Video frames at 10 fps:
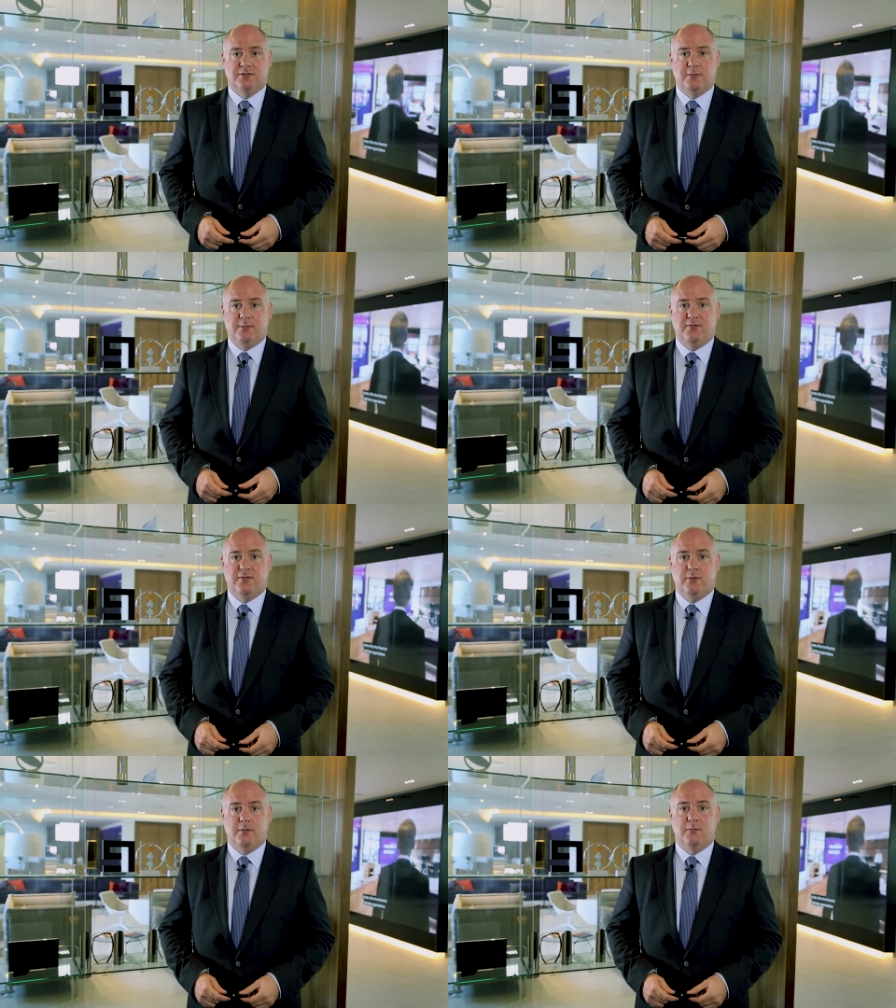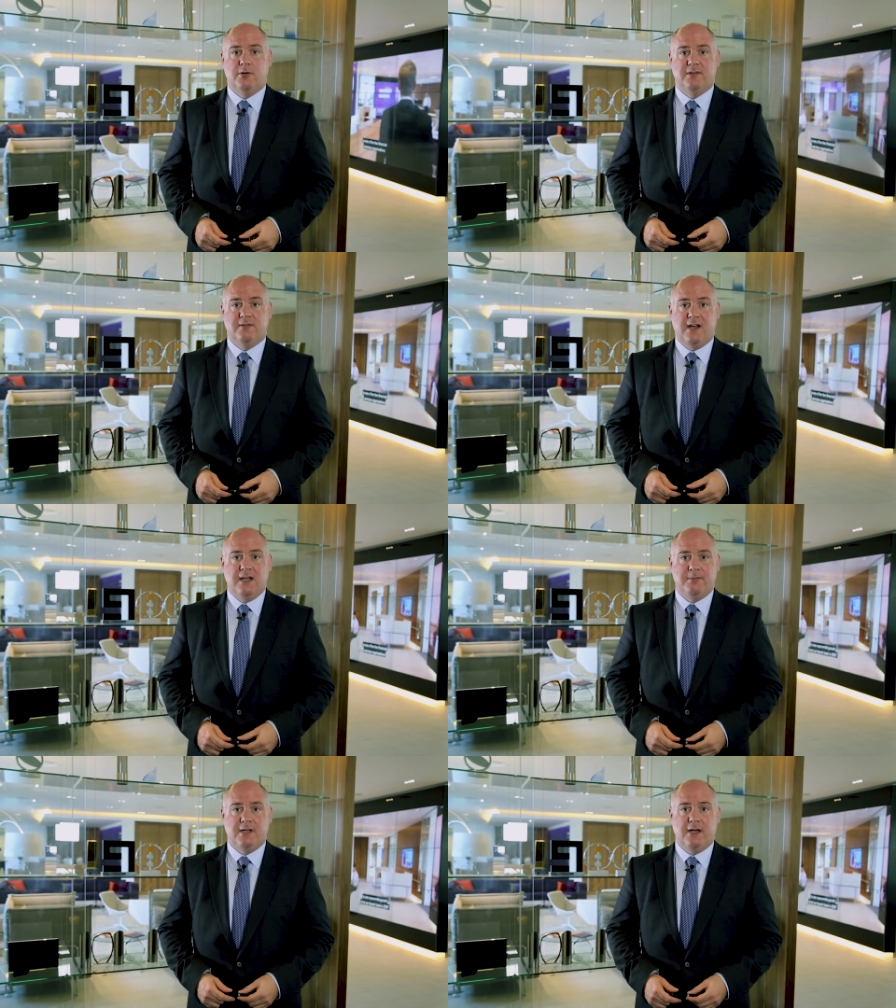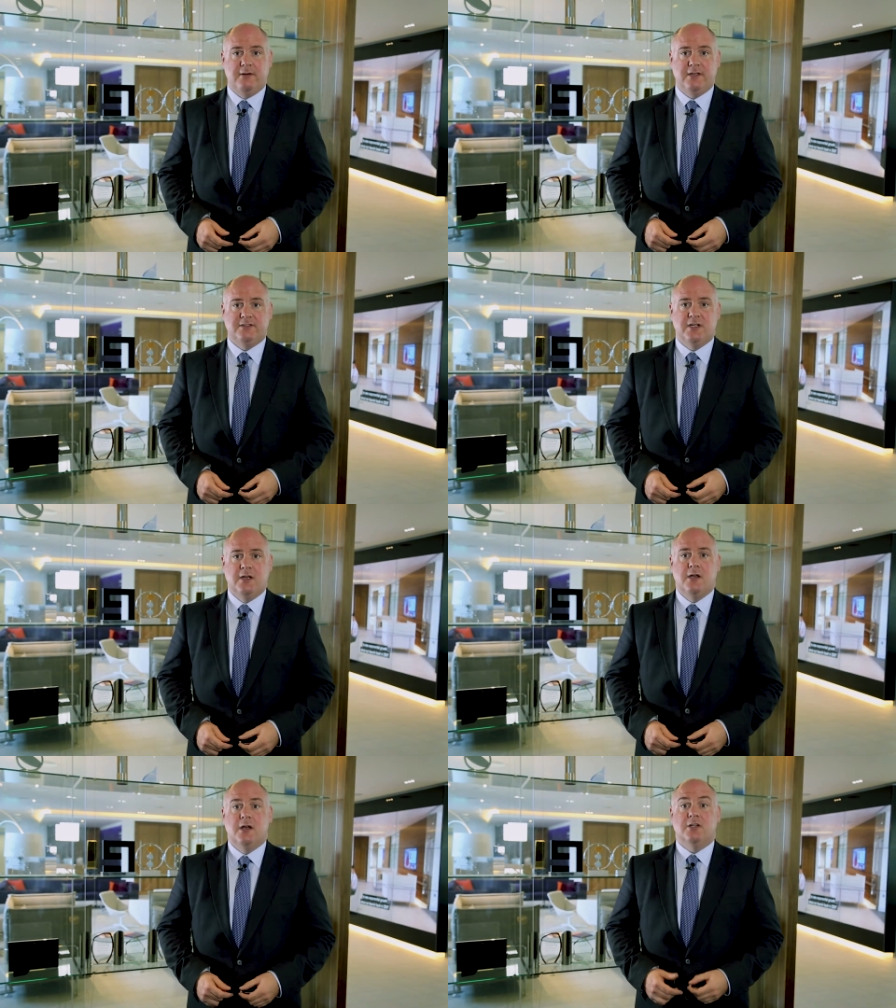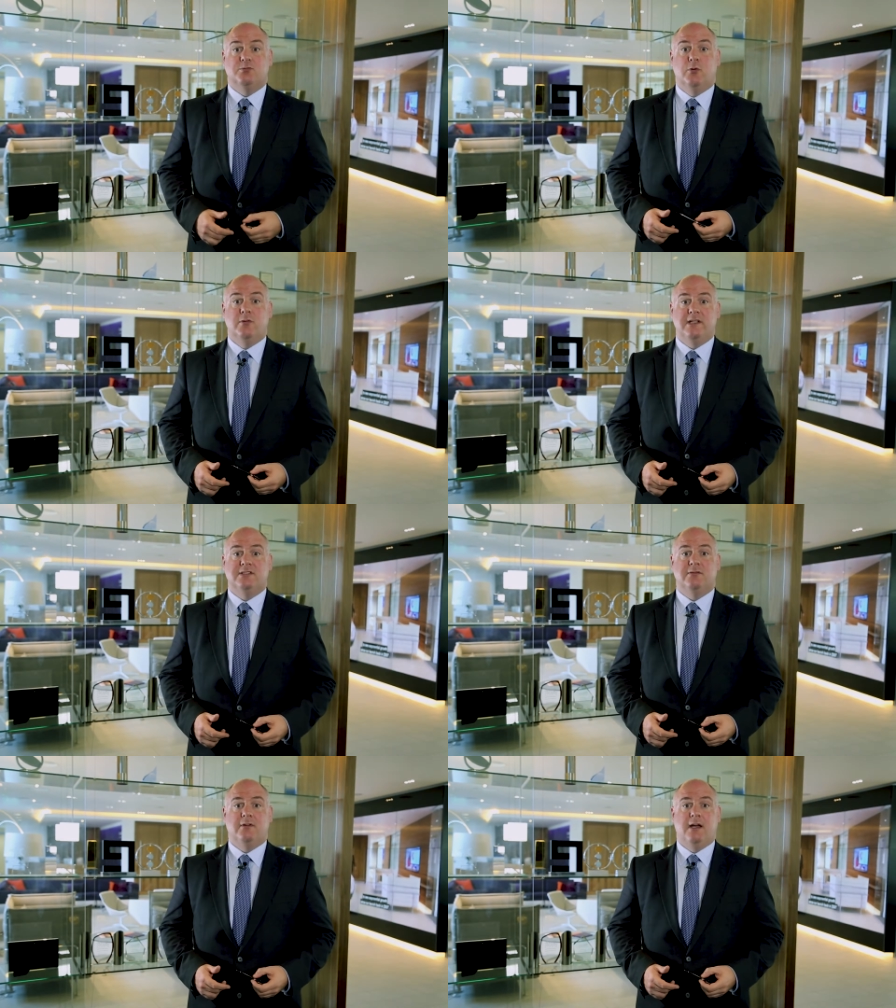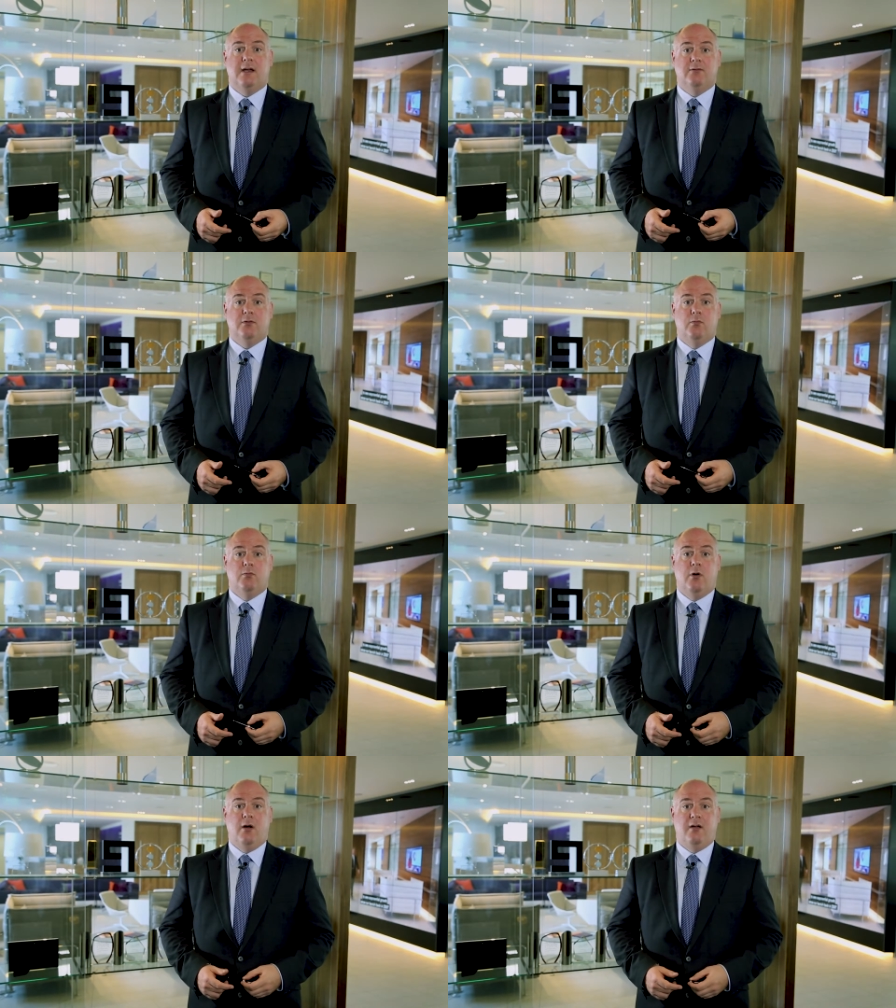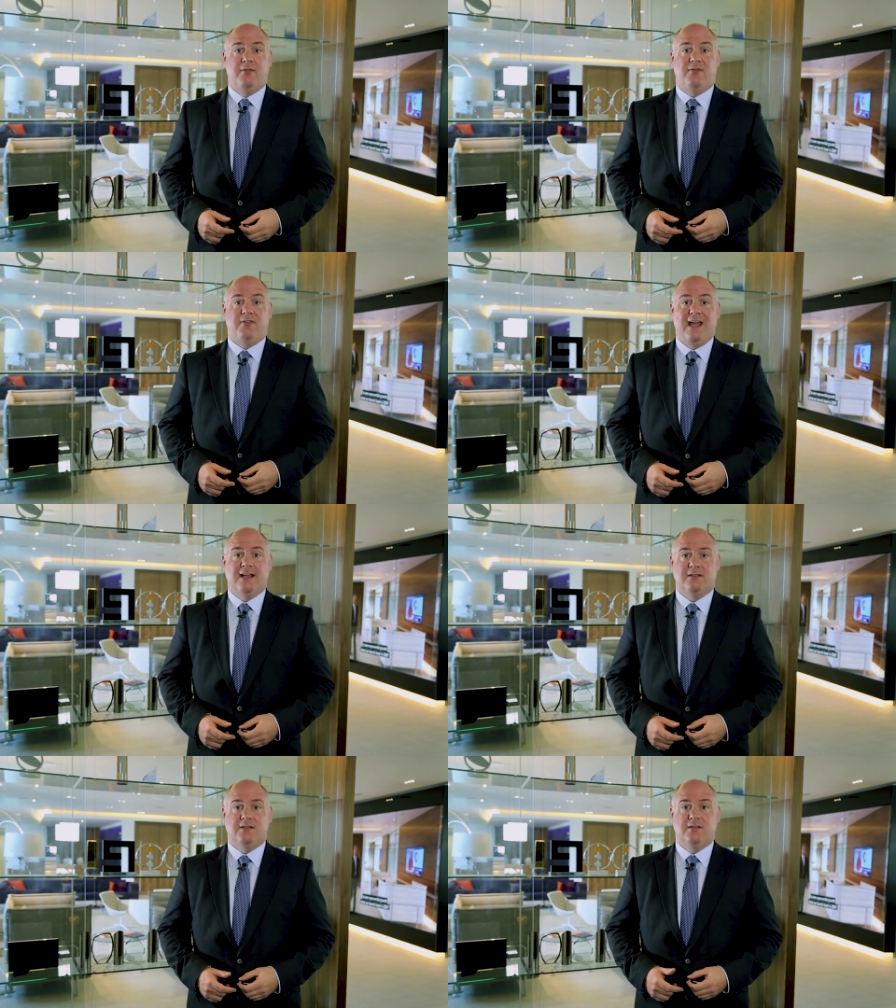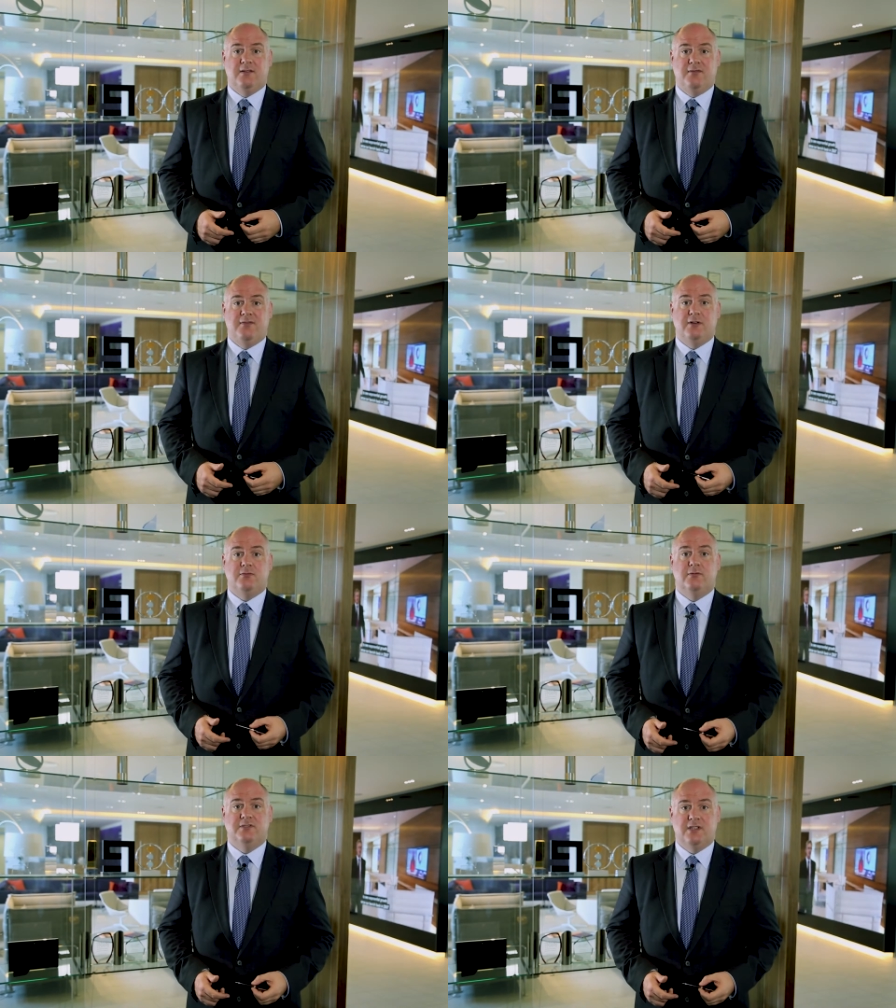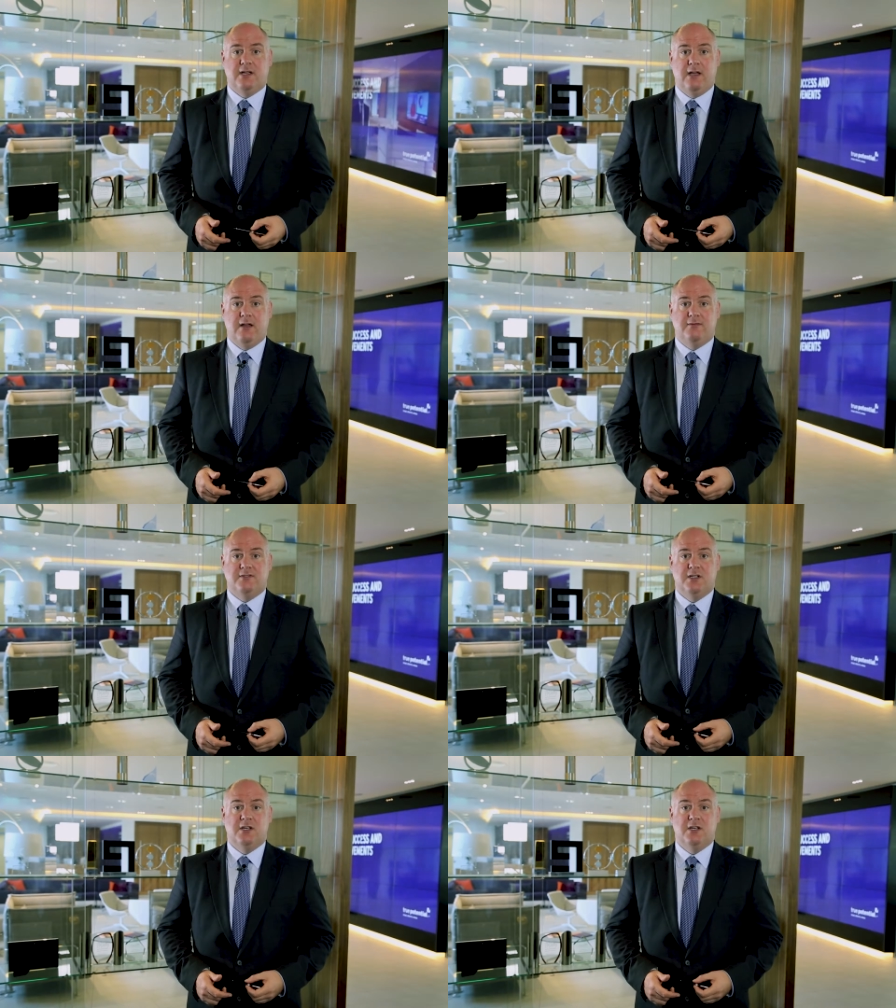underperform the more developed areas as worries around what effect the Federal Reserve's,